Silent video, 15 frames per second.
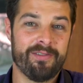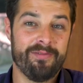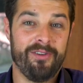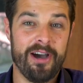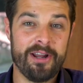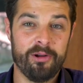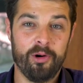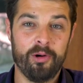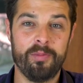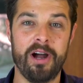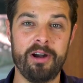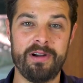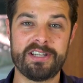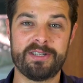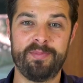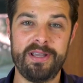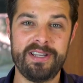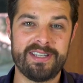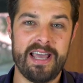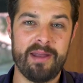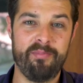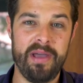can find all my
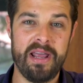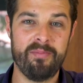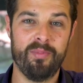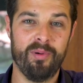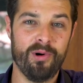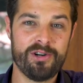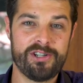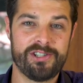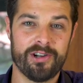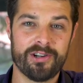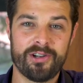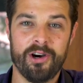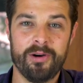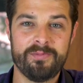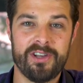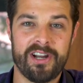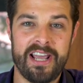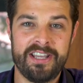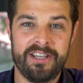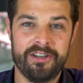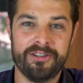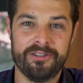recipes at
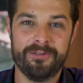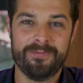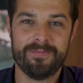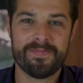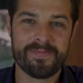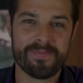benborsht.com.au.